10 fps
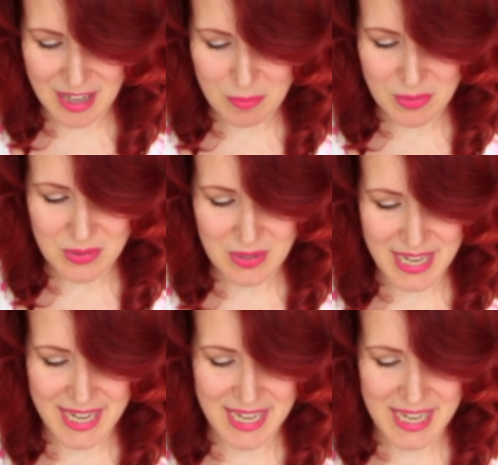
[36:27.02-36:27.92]
I bought
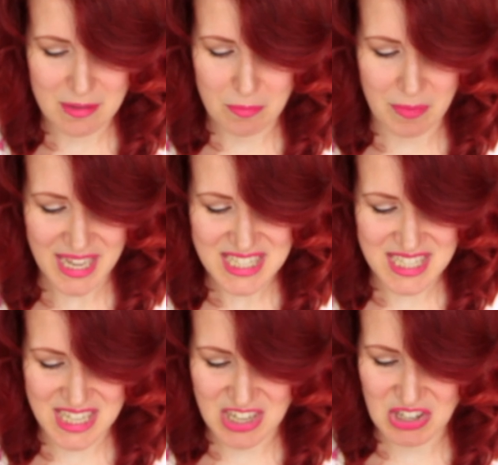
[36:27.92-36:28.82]
a
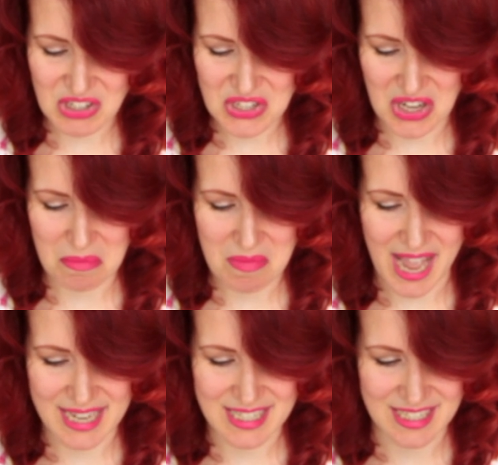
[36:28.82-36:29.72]
basic costume
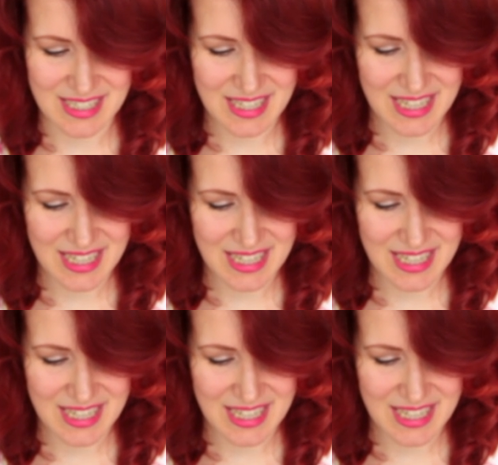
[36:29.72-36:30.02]
pattern,